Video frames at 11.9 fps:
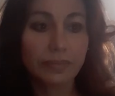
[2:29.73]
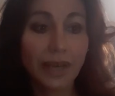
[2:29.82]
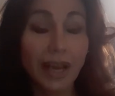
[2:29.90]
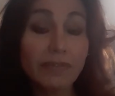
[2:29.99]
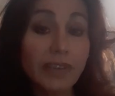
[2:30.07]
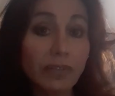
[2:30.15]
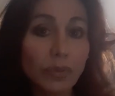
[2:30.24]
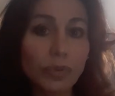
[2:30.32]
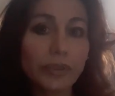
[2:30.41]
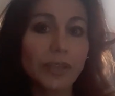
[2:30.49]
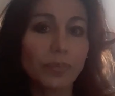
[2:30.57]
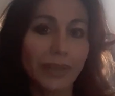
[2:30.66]
I've never
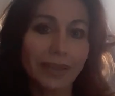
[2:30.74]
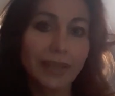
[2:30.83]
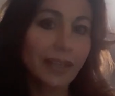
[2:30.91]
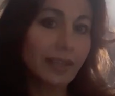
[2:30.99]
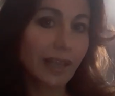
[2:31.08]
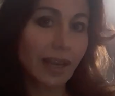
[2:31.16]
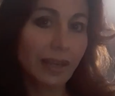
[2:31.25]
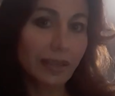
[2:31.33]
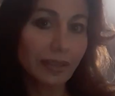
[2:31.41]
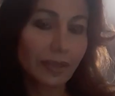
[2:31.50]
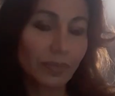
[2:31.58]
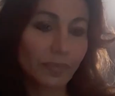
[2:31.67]
really been like that,
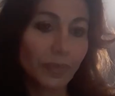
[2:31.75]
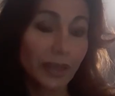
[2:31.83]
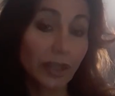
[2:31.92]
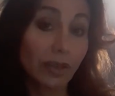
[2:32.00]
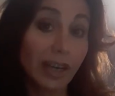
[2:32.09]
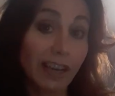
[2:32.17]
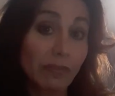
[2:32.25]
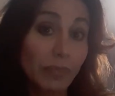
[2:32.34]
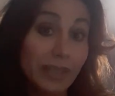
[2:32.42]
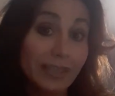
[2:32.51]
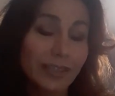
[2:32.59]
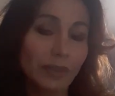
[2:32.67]
but there have
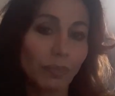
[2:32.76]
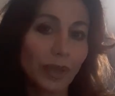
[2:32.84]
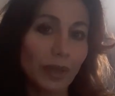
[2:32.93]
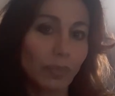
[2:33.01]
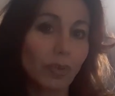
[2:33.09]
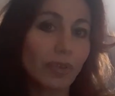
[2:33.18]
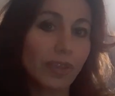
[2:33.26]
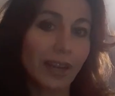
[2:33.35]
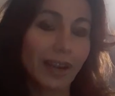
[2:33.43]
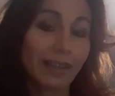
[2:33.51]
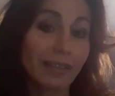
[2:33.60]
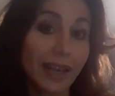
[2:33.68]
been some people
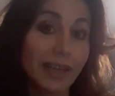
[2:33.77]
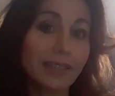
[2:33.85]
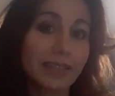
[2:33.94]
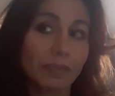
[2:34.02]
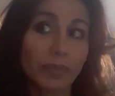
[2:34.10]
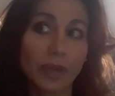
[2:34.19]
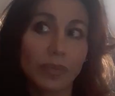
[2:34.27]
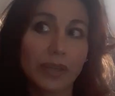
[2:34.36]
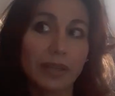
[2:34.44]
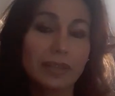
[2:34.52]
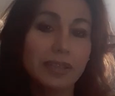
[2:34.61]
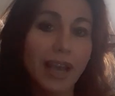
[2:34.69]
that I liked
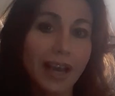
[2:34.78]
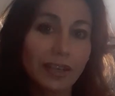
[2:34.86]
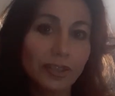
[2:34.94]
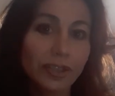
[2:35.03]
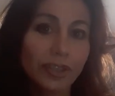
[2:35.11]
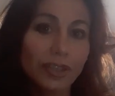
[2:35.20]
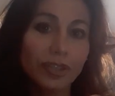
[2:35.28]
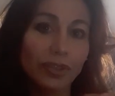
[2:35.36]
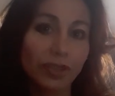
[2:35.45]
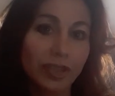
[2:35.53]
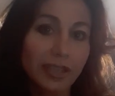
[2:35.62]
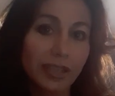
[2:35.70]
maybe as actors
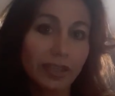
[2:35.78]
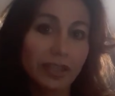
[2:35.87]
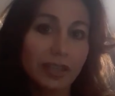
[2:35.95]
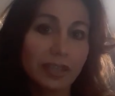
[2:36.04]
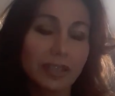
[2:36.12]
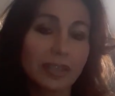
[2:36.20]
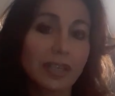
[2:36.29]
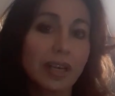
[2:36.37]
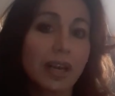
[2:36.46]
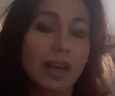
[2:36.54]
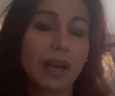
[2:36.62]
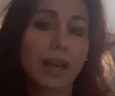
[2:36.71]
or singers.
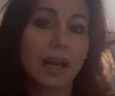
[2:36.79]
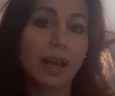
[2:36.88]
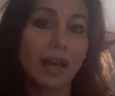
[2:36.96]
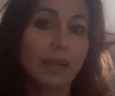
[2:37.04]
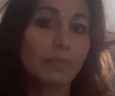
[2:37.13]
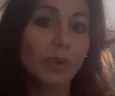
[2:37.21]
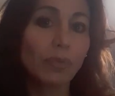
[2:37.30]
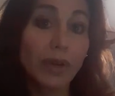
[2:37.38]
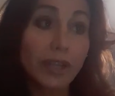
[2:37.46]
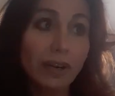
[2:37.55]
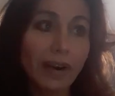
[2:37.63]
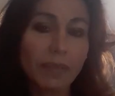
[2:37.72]
But
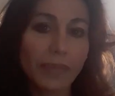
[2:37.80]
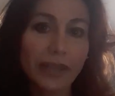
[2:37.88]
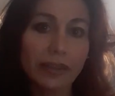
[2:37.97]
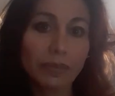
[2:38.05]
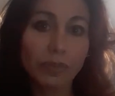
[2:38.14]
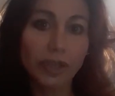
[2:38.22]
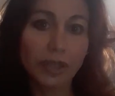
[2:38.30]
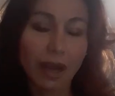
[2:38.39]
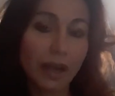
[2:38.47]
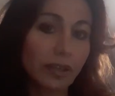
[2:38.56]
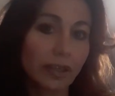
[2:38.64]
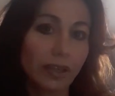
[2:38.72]
whether I met them or
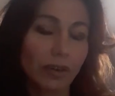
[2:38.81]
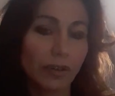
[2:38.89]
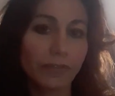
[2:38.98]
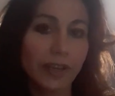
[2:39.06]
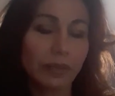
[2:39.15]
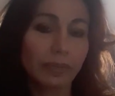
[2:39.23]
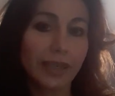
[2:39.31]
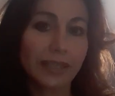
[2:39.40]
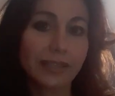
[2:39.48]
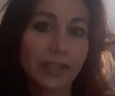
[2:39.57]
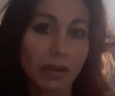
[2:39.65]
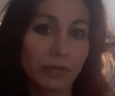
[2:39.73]
not, or found
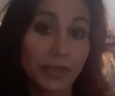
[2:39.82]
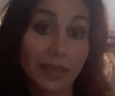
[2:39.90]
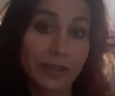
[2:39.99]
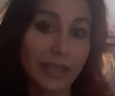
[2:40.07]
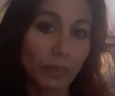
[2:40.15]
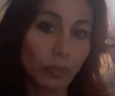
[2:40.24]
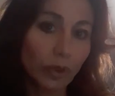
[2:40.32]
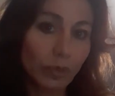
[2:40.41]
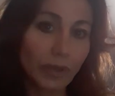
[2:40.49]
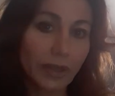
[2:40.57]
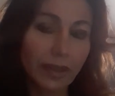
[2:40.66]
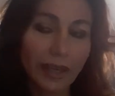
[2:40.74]
myself in the same
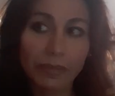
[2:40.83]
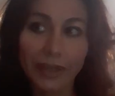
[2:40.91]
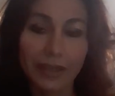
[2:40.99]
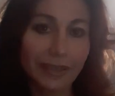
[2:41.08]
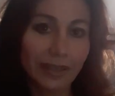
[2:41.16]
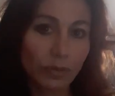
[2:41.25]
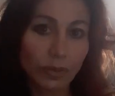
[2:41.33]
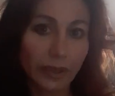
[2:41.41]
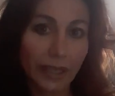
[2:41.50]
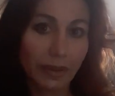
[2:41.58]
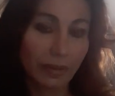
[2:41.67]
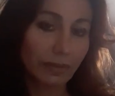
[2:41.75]
room with them, it didn't
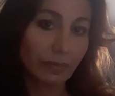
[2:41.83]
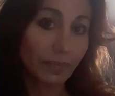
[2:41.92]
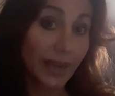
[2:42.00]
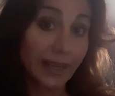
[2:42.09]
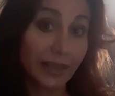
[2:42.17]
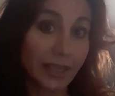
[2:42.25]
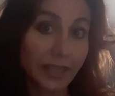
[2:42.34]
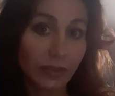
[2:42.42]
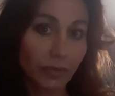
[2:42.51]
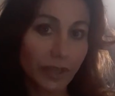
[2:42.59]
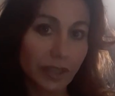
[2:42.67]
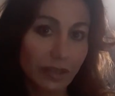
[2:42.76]
really make any
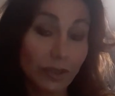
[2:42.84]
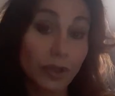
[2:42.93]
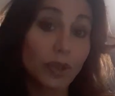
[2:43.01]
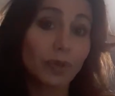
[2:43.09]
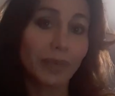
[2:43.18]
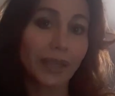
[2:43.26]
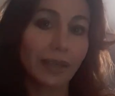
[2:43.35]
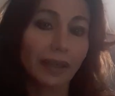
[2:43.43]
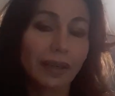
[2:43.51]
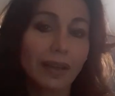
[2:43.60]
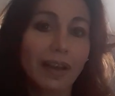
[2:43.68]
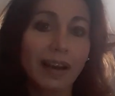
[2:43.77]
difference to me.
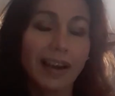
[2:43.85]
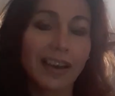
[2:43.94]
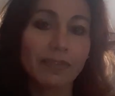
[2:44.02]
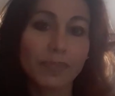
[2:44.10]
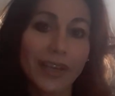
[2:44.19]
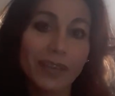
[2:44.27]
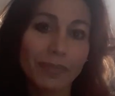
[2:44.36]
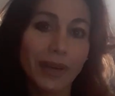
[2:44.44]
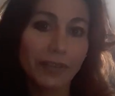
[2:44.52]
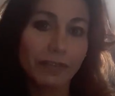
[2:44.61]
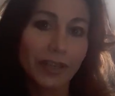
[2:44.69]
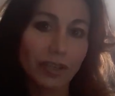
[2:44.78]
I've met
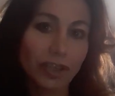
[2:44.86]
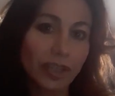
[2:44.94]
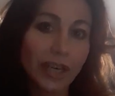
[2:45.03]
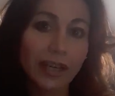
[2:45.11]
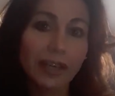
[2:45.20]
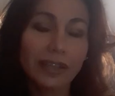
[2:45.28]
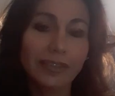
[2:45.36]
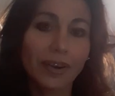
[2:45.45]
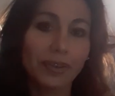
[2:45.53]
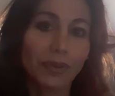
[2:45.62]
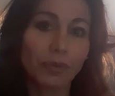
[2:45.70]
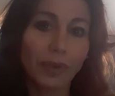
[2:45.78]
my fair share
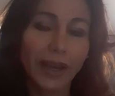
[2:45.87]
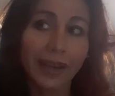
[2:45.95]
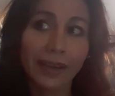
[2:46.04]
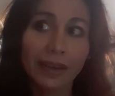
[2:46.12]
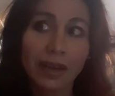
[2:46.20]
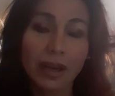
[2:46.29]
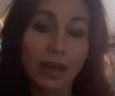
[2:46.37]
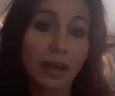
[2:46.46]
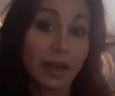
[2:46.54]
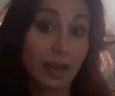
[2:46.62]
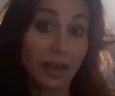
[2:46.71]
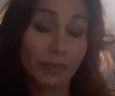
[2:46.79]
along the way.
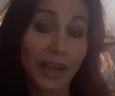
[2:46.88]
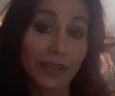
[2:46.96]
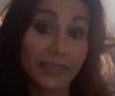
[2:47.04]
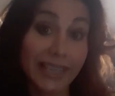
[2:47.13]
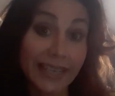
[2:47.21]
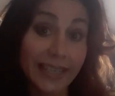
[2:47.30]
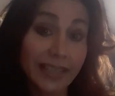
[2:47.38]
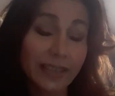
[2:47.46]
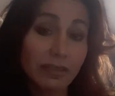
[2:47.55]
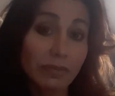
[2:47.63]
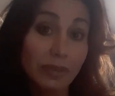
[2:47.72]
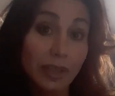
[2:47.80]
I've dated
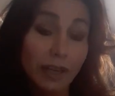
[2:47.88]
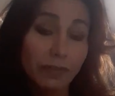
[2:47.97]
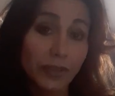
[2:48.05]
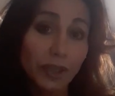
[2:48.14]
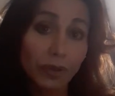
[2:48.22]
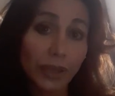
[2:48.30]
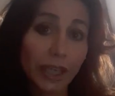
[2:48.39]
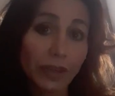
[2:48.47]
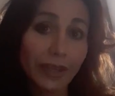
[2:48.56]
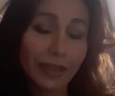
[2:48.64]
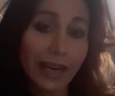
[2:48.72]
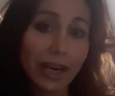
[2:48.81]
a few here
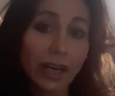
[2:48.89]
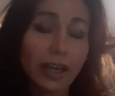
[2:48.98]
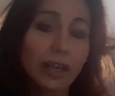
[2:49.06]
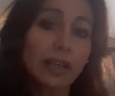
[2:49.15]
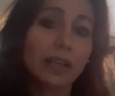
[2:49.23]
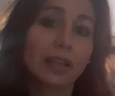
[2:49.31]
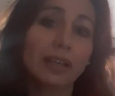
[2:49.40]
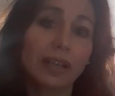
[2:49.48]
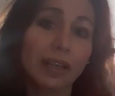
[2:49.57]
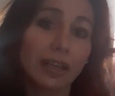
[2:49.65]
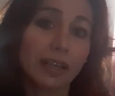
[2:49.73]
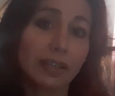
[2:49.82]
and there,
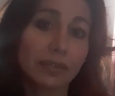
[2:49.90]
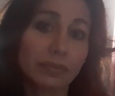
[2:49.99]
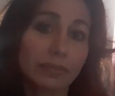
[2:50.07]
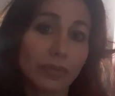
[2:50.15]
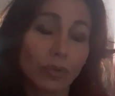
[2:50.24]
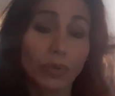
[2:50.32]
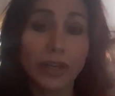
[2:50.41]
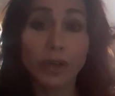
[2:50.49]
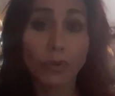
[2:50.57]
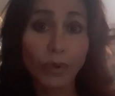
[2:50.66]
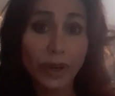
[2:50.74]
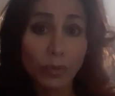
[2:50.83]
one
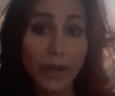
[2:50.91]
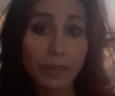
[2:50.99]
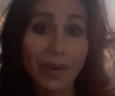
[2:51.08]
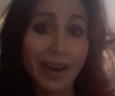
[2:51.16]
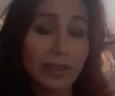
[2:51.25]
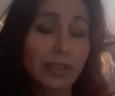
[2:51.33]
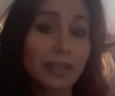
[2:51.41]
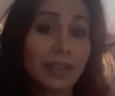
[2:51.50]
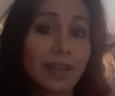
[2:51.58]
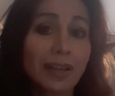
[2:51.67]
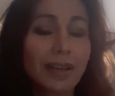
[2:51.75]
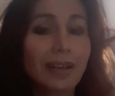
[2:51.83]
a runway model,
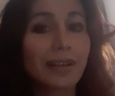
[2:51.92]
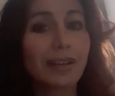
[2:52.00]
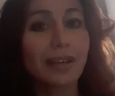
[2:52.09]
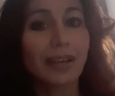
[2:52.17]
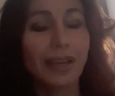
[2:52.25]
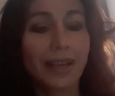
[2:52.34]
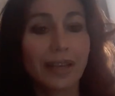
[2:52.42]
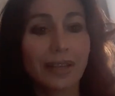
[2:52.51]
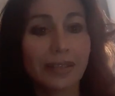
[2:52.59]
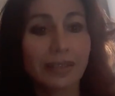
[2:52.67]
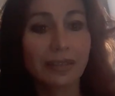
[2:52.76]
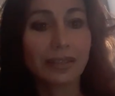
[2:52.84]

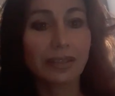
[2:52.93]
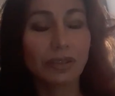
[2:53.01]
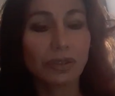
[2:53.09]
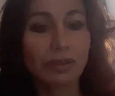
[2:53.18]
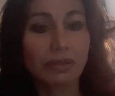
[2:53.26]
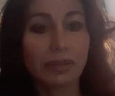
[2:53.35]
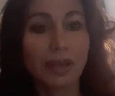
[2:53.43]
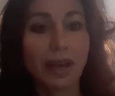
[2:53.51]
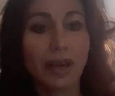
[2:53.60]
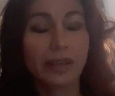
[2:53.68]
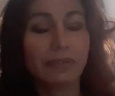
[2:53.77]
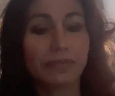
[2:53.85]
and
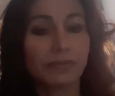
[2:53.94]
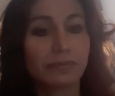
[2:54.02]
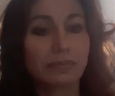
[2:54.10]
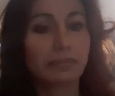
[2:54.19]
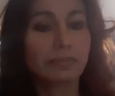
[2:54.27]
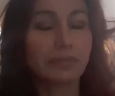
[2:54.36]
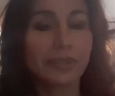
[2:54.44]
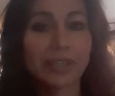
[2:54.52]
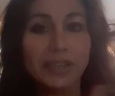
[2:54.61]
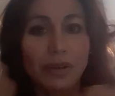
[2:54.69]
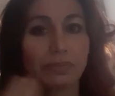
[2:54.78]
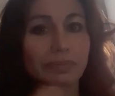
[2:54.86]
I've, you
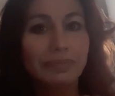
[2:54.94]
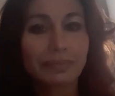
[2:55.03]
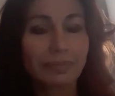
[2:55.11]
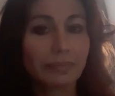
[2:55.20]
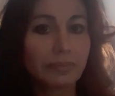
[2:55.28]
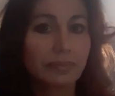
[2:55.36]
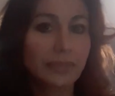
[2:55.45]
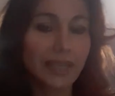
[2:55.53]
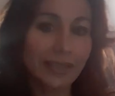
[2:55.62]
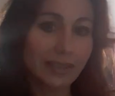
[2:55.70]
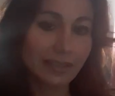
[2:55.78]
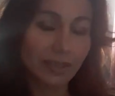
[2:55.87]
know,
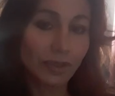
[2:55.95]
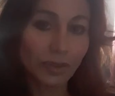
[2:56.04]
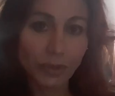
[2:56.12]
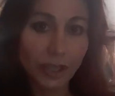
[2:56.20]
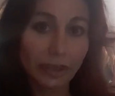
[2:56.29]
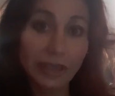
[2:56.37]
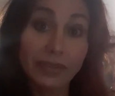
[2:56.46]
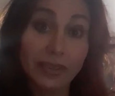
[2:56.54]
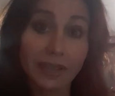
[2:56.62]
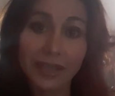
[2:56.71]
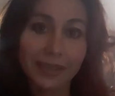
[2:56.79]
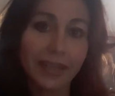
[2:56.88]
when you live in
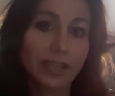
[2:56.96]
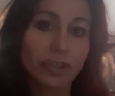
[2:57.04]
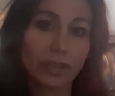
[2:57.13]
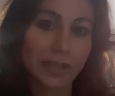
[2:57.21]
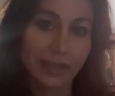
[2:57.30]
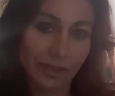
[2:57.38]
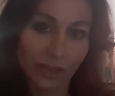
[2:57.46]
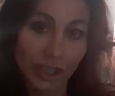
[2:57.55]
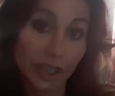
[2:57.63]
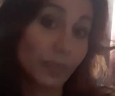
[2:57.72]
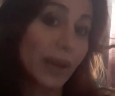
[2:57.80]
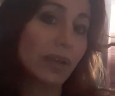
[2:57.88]
Los Angeles, it's
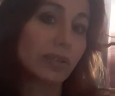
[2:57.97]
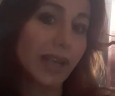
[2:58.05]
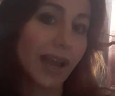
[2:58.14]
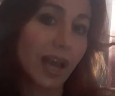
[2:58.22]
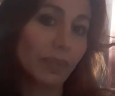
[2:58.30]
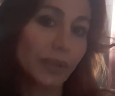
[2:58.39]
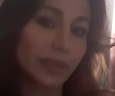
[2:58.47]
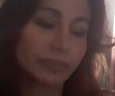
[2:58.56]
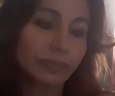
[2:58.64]
just bound to happen.